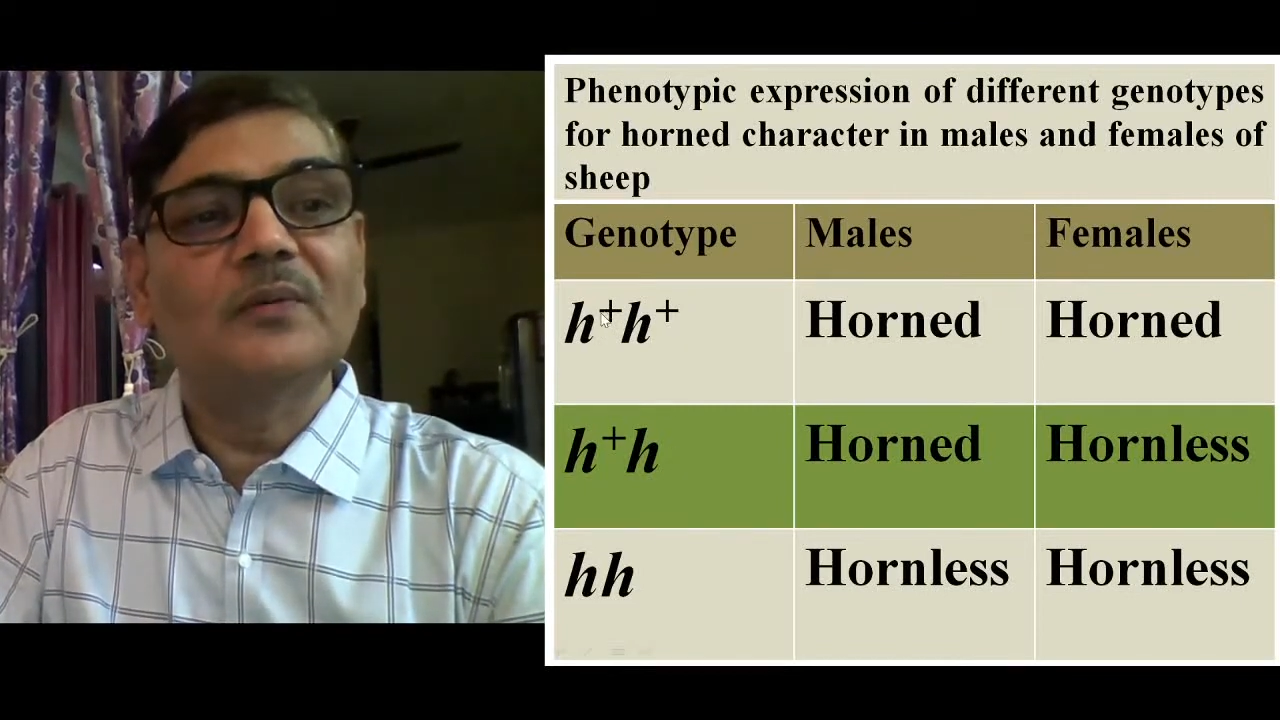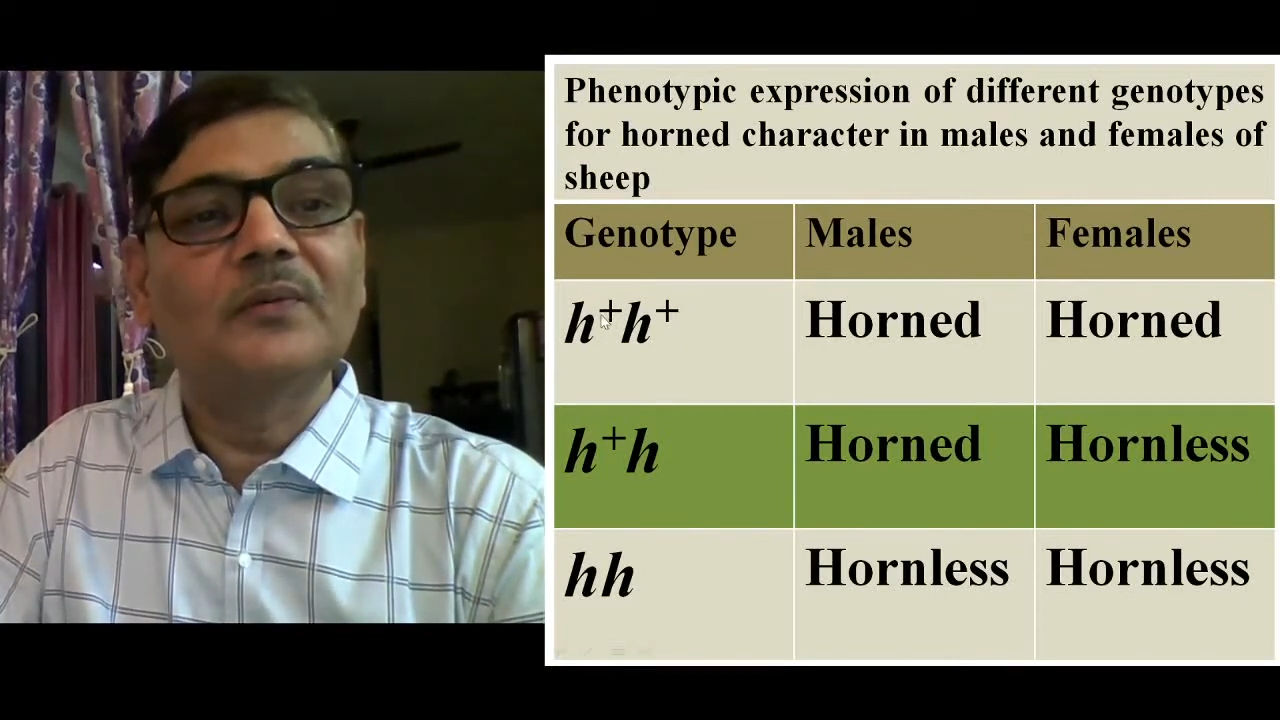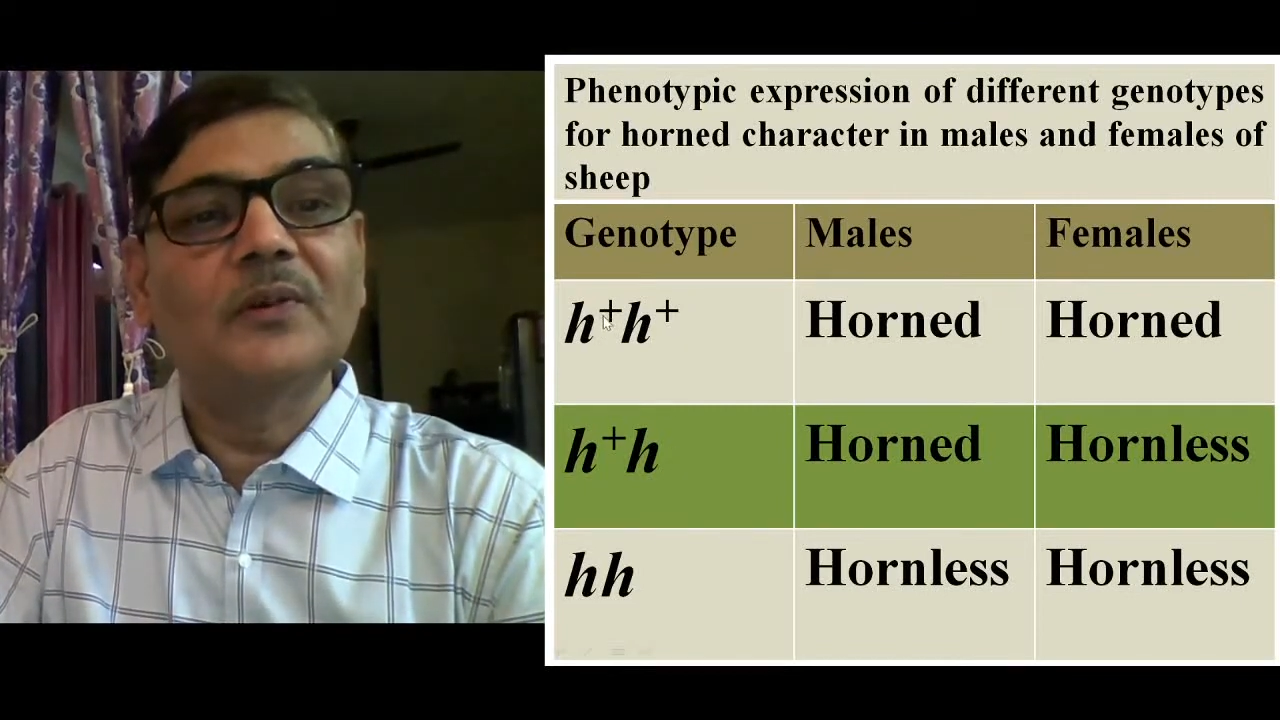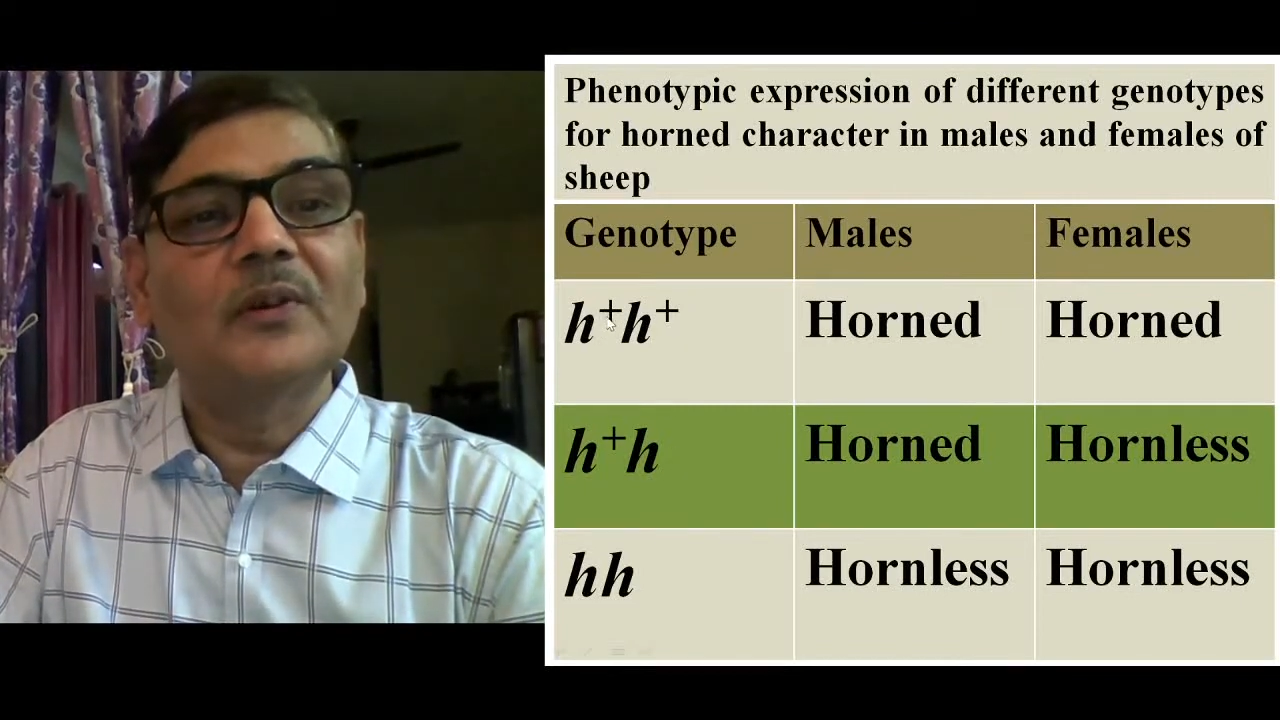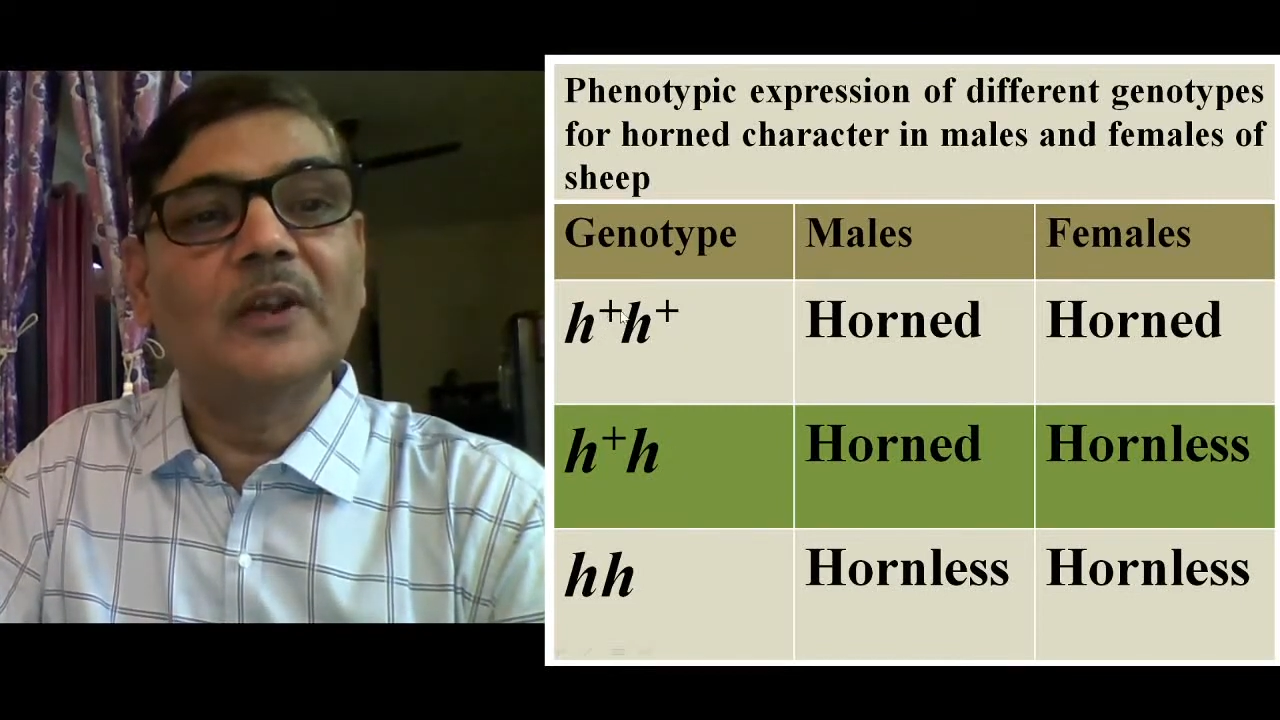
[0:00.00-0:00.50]

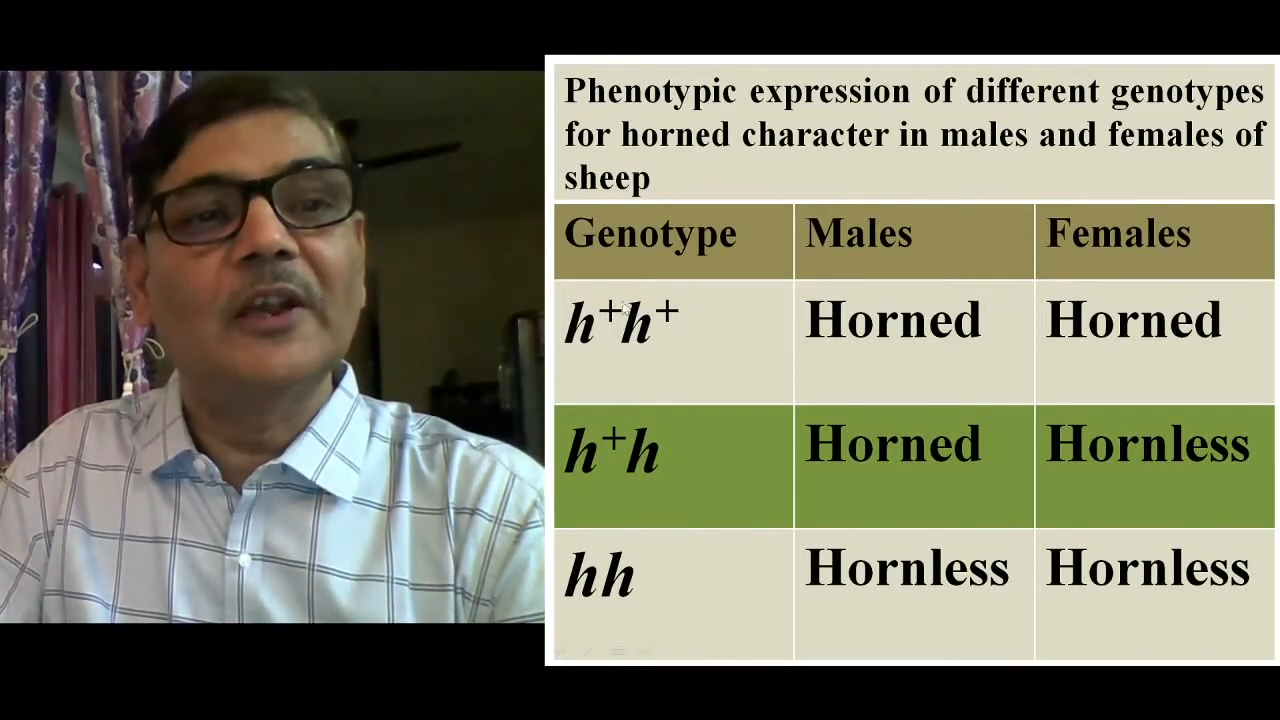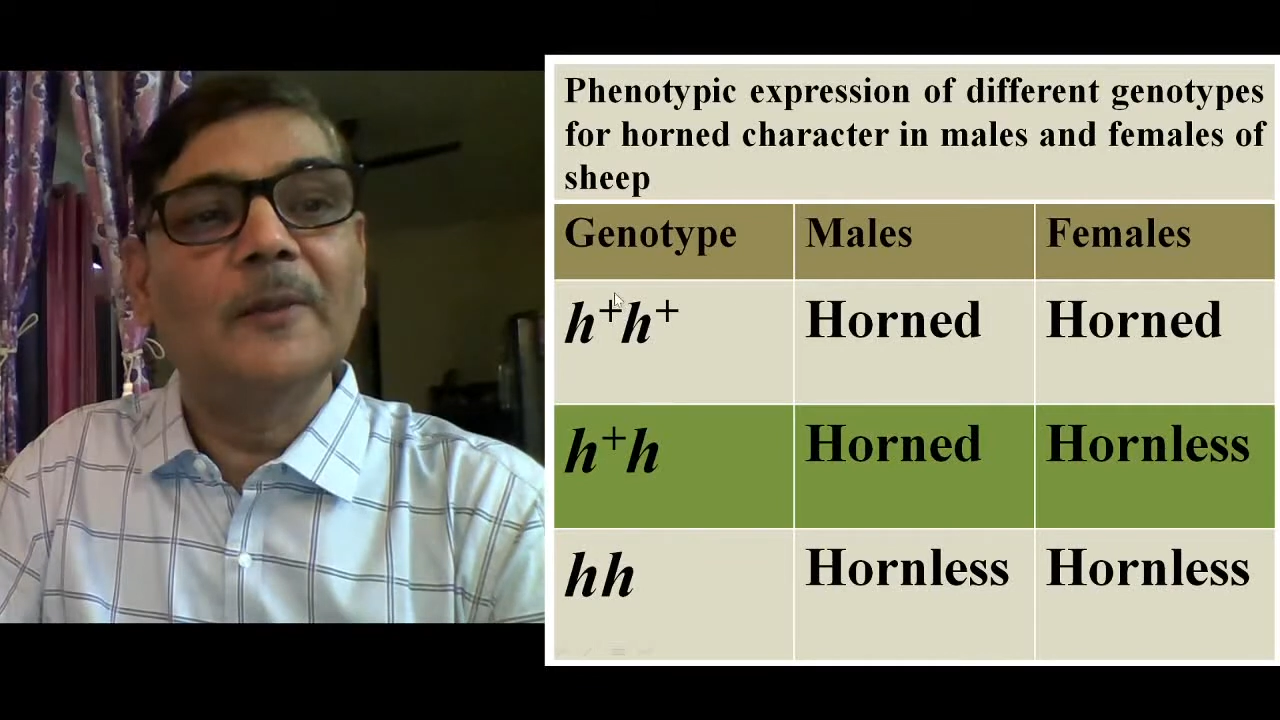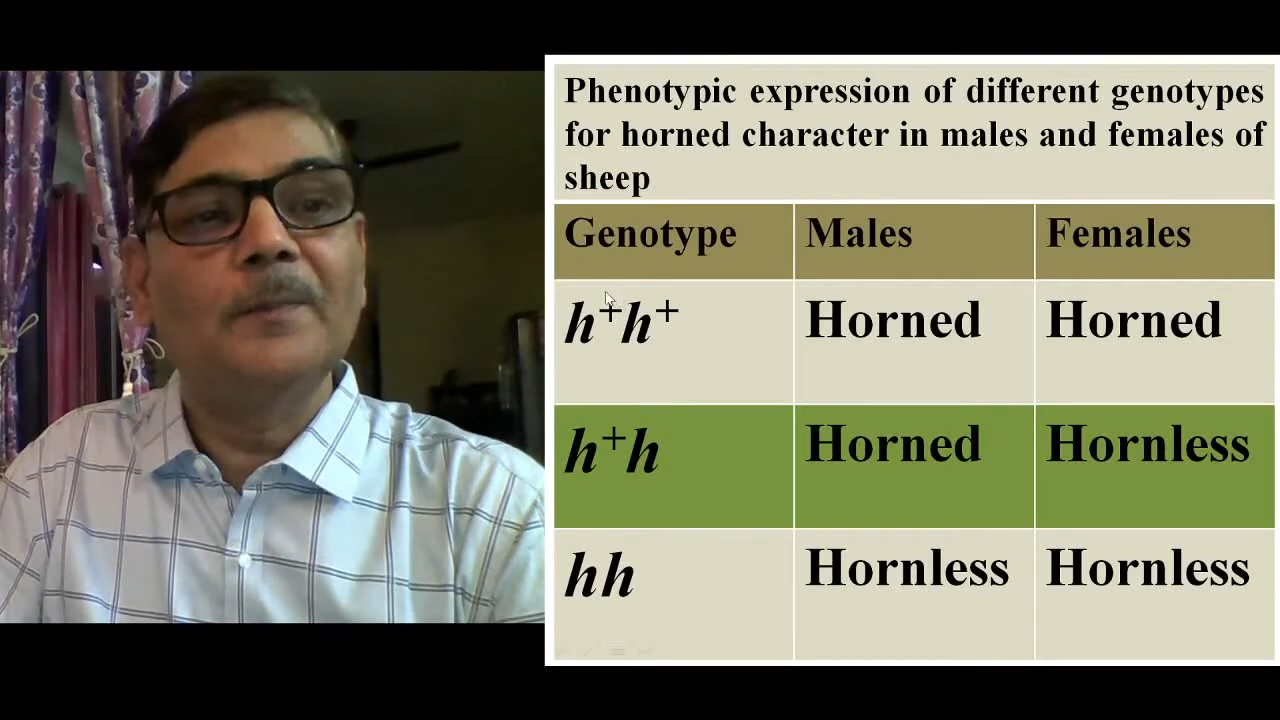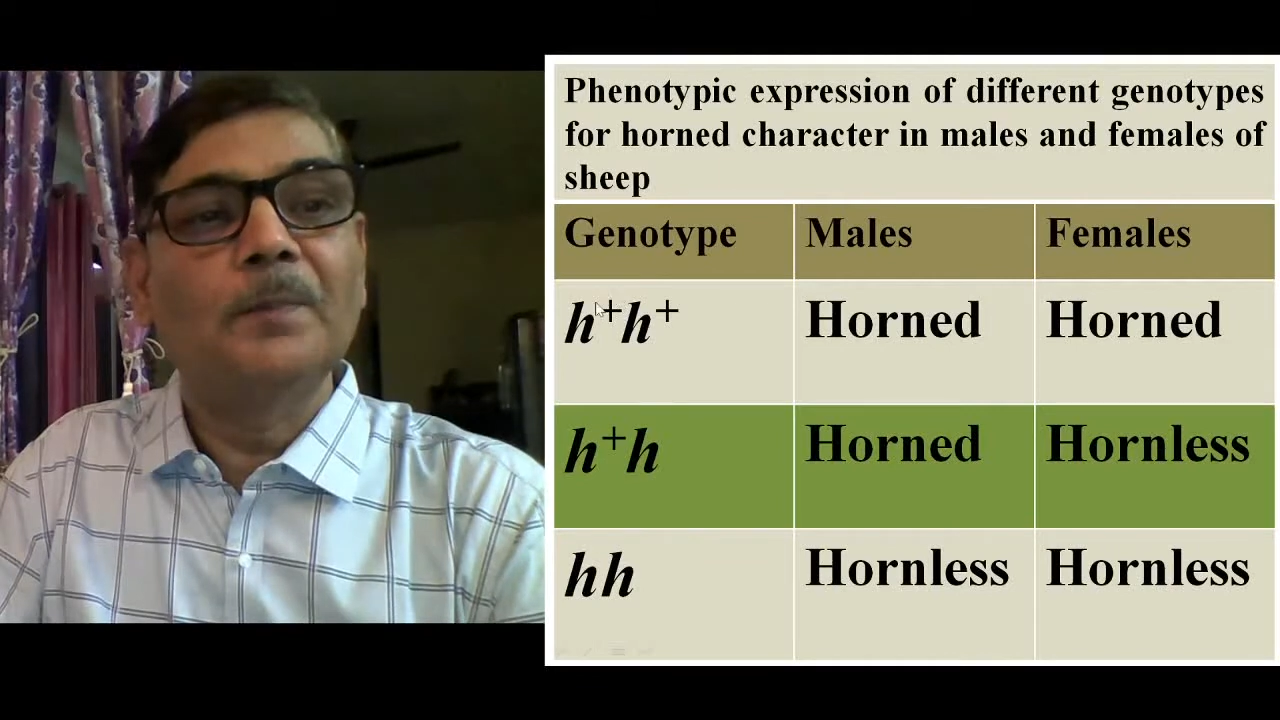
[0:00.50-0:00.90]
an